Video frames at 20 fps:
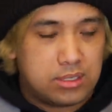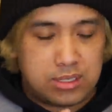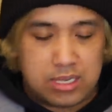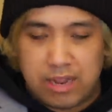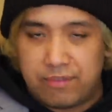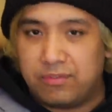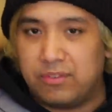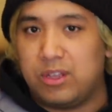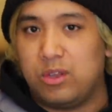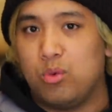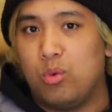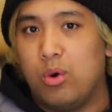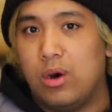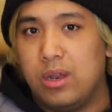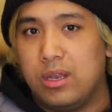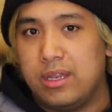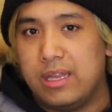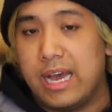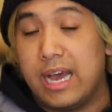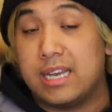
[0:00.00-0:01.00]
definitely
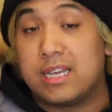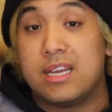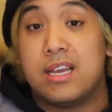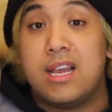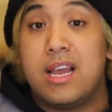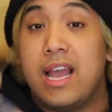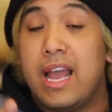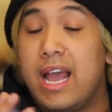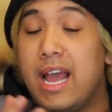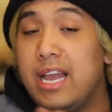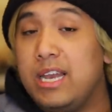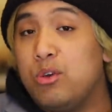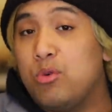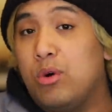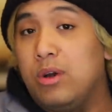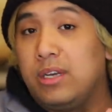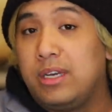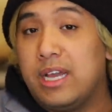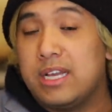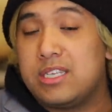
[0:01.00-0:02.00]
one that
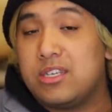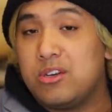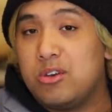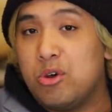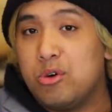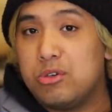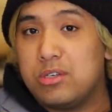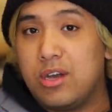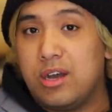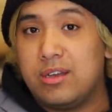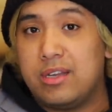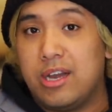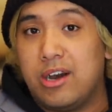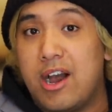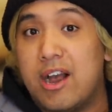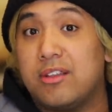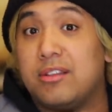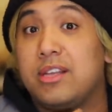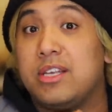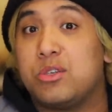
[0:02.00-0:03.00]
anyone gets their nose on, they'll
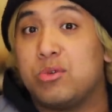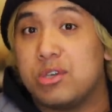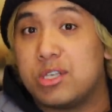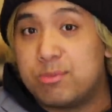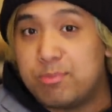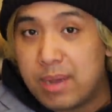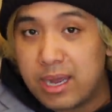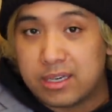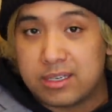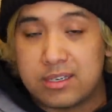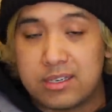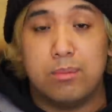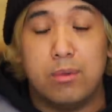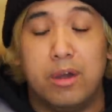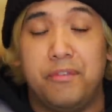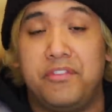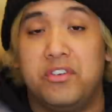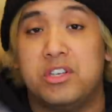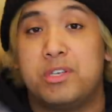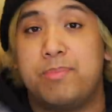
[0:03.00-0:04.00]
at least respect.
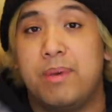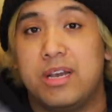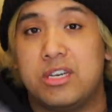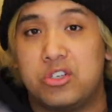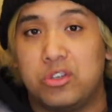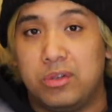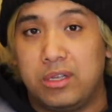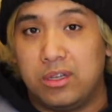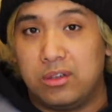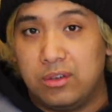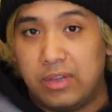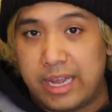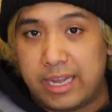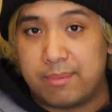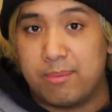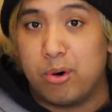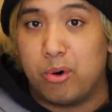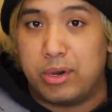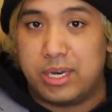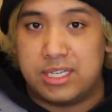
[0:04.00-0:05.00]
But if you especially like
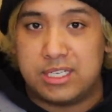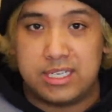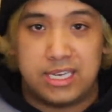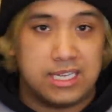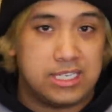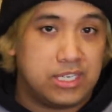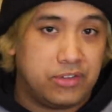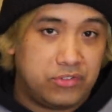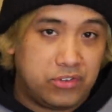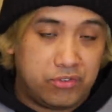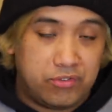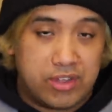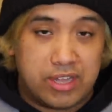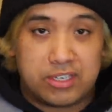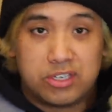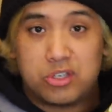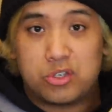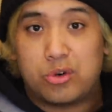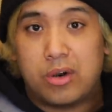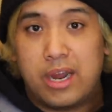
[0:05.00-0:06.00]
marine scents, if you've yet
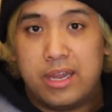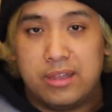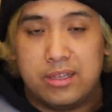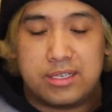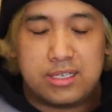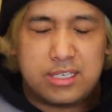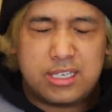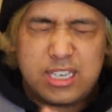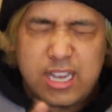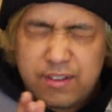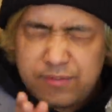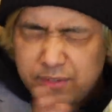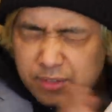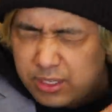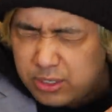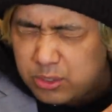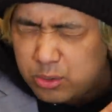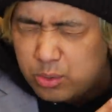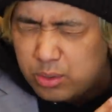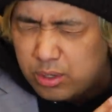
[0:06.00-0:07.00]
to try this,
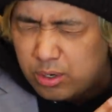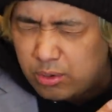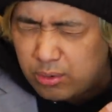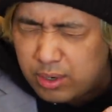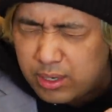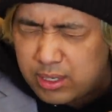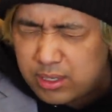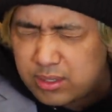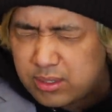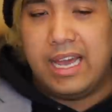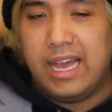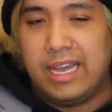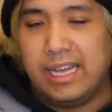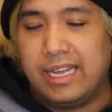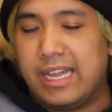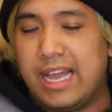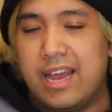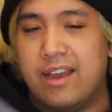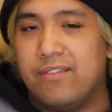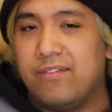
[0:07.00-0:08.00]
definitely do it already. And
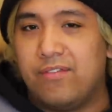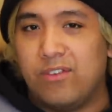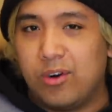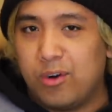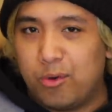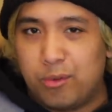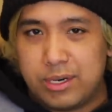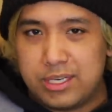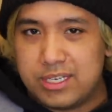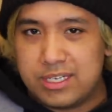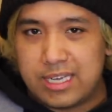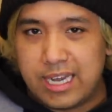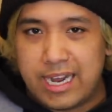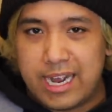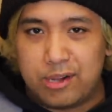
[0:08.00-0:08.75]
again, for the reasons I